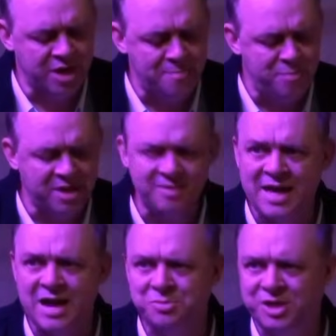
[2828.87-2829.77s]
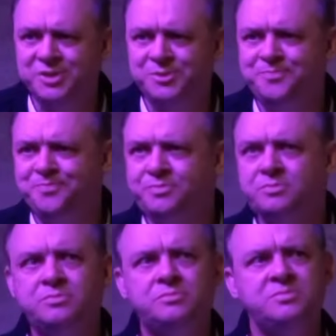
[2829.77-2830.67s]
And I picked that object
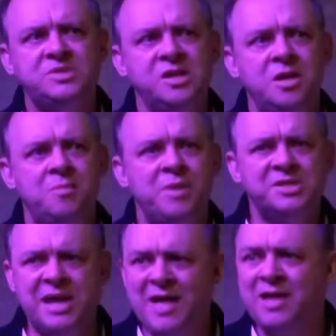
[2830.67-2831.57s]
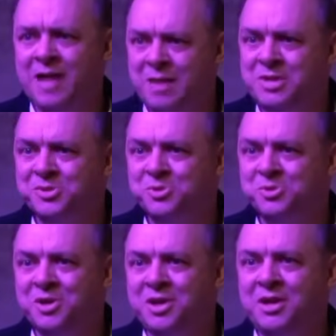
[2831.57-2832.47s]
because I like Leibniz.